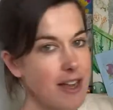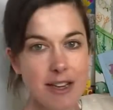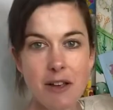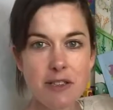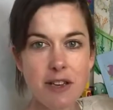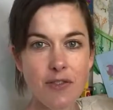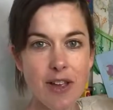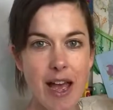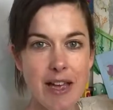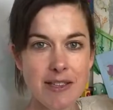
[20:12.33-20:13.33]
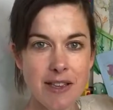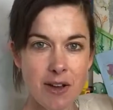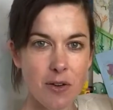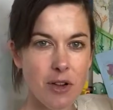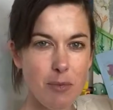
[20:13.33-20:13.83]
loads of different gas,
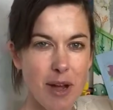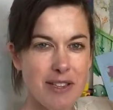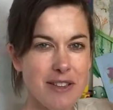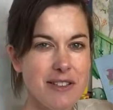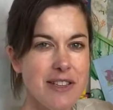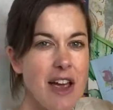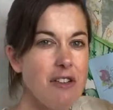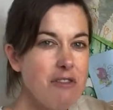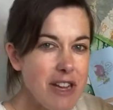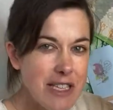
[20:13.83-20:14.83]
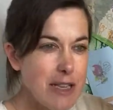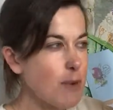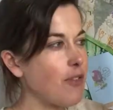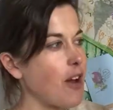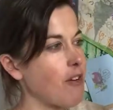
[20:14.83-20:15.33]
all the particles
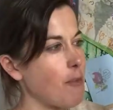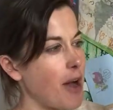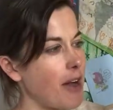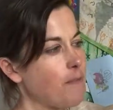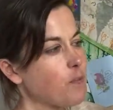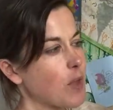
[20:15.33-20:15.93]
reasonably far apart.